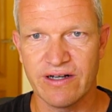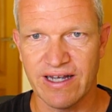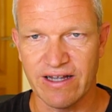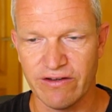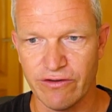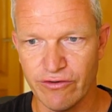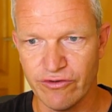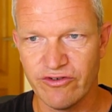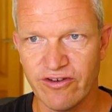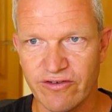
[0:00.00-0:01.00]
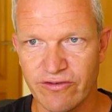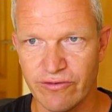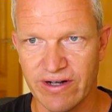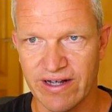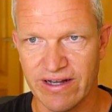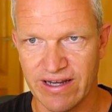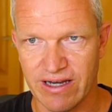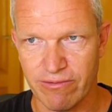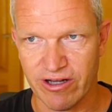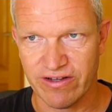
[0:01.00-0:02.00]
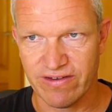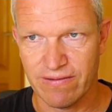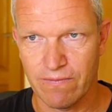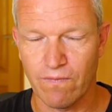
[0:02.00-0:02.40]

can use to enable it.